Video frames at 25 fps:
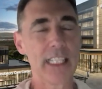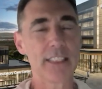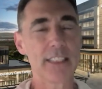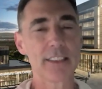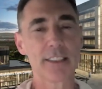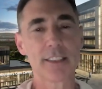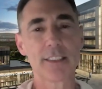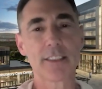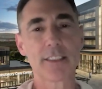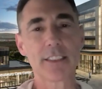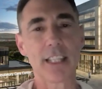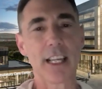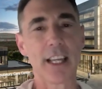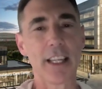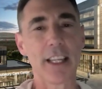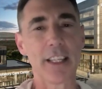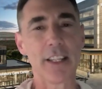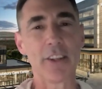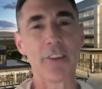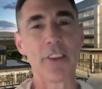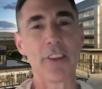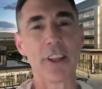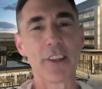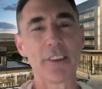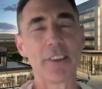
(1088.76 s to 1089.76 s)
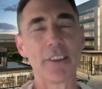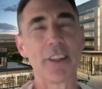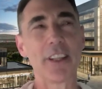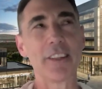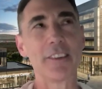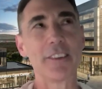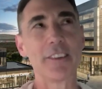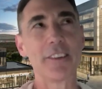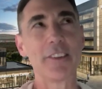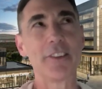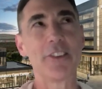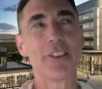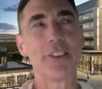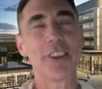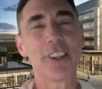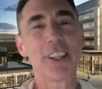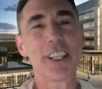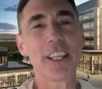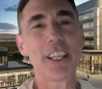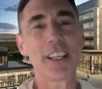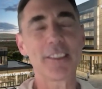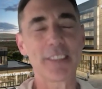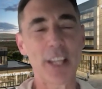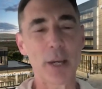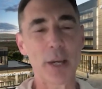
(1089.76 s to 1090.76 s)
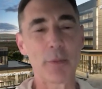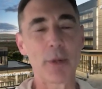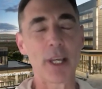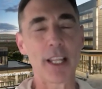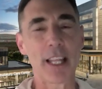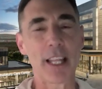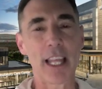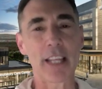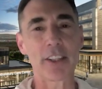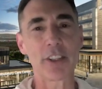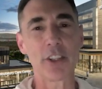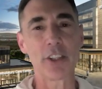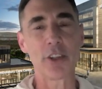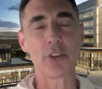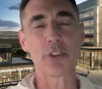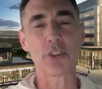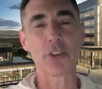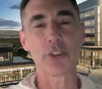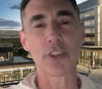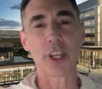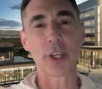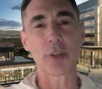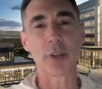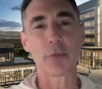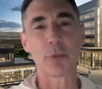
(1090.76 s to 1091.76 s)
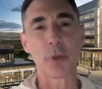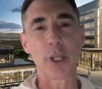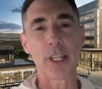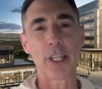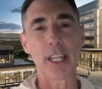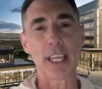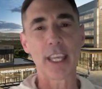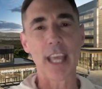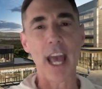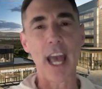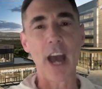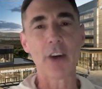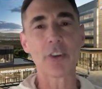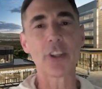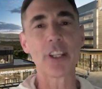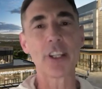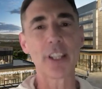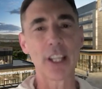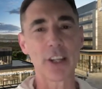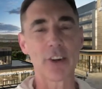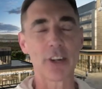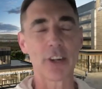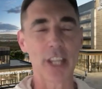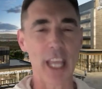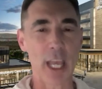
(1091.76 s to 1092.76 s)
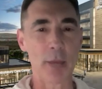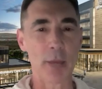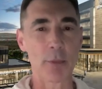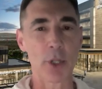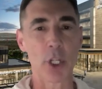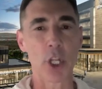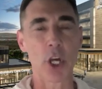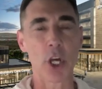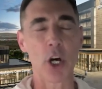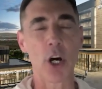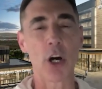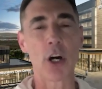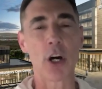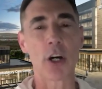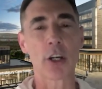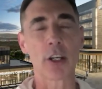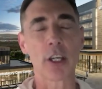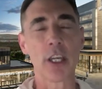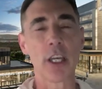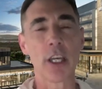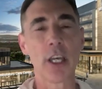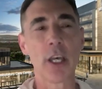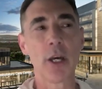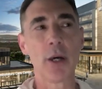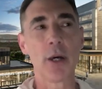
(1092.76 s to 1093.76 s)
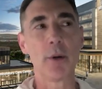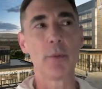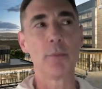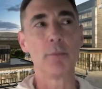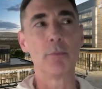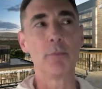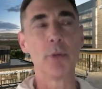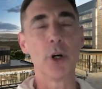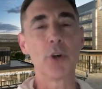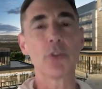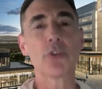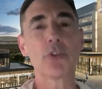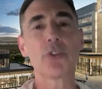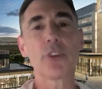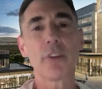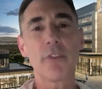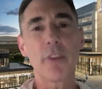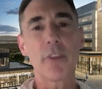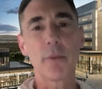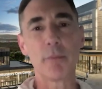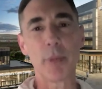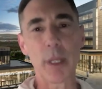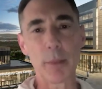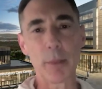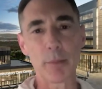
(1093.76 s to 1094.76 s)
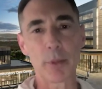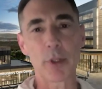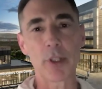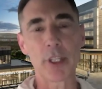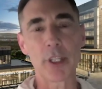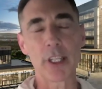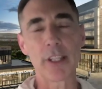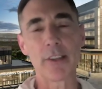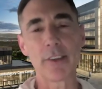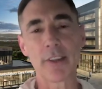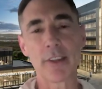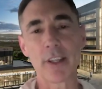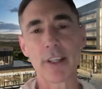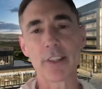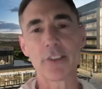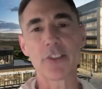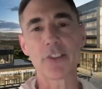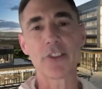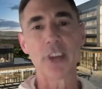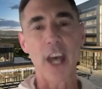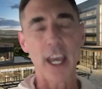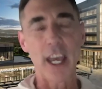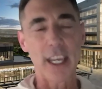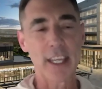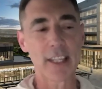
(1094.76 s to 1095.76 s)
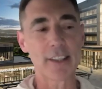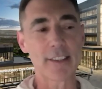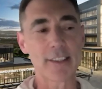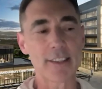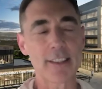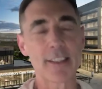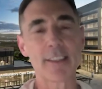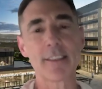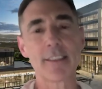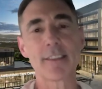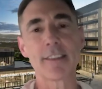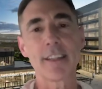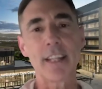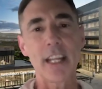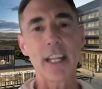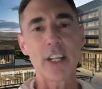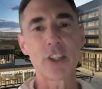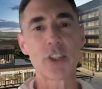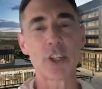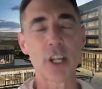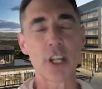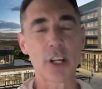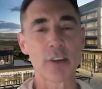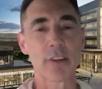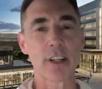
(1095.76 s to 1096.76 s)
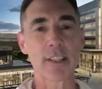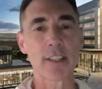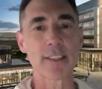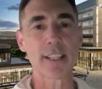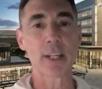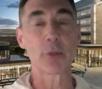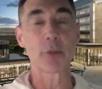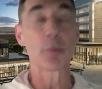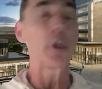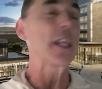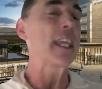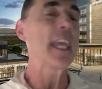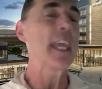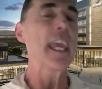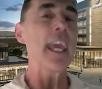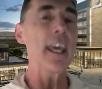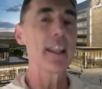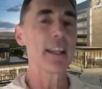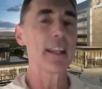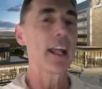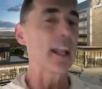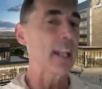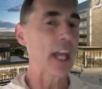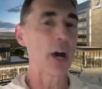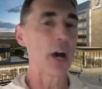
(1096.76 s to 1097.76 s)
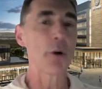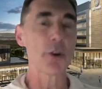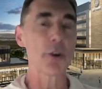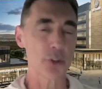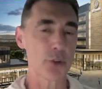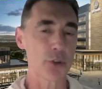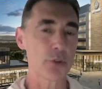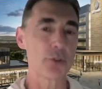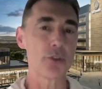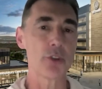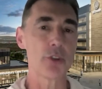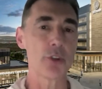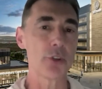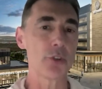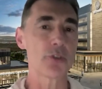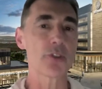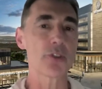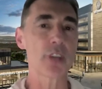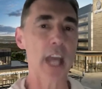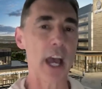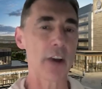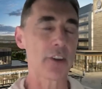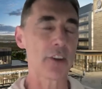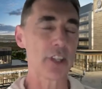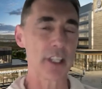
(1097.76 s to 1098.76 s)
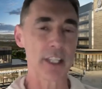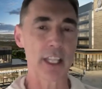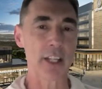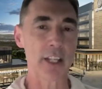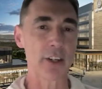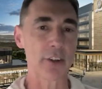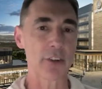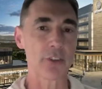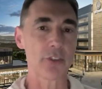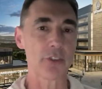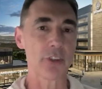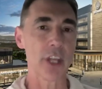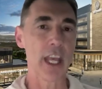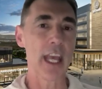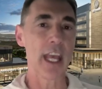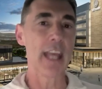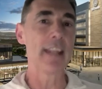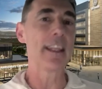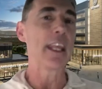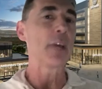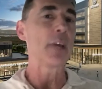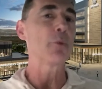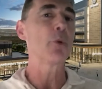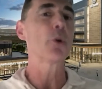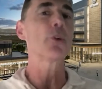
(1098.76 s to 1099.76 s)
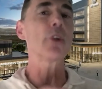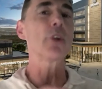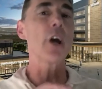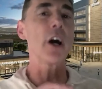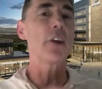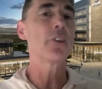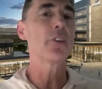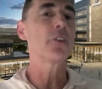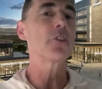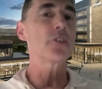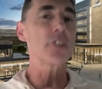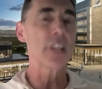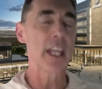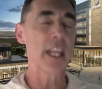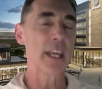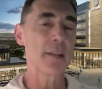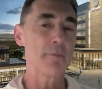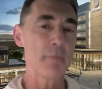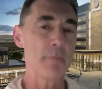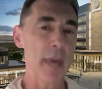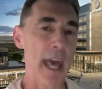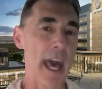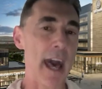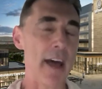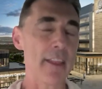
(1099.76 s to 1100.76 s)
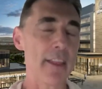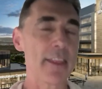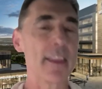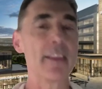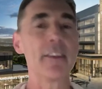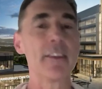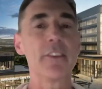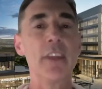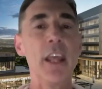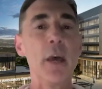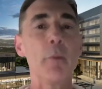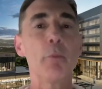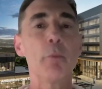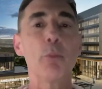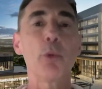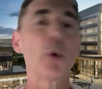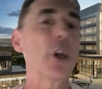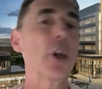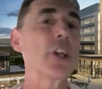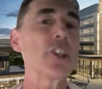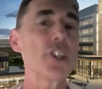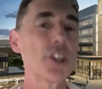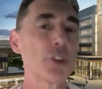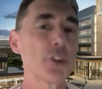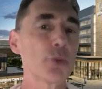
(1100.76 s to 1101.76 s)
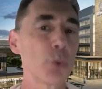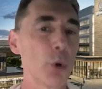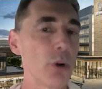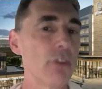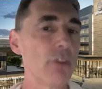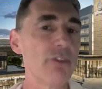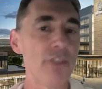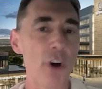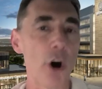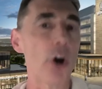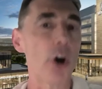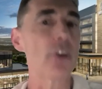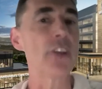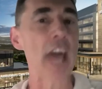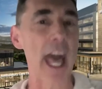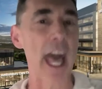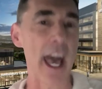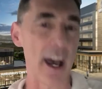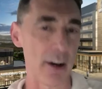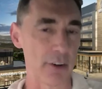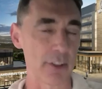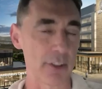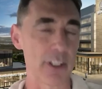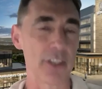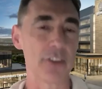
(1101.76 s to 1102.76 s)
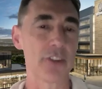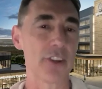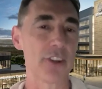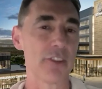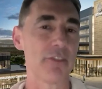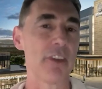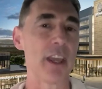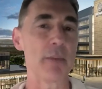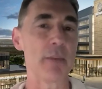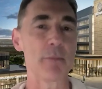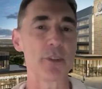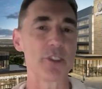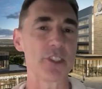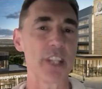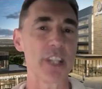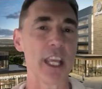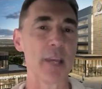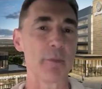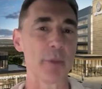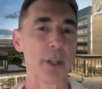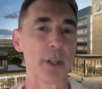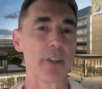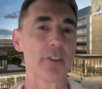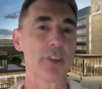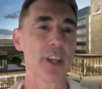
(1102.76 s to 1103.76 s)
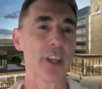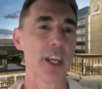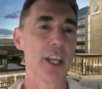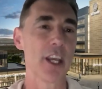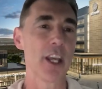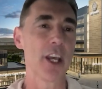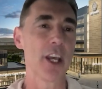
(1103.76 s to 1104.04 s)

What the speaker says: It's the silly example I like to use is like when the calculator came along, most of the people in the sciences and engineering said we can't allow our students to use calculators. They won't understand math and bridges will fall down, is the famous statement.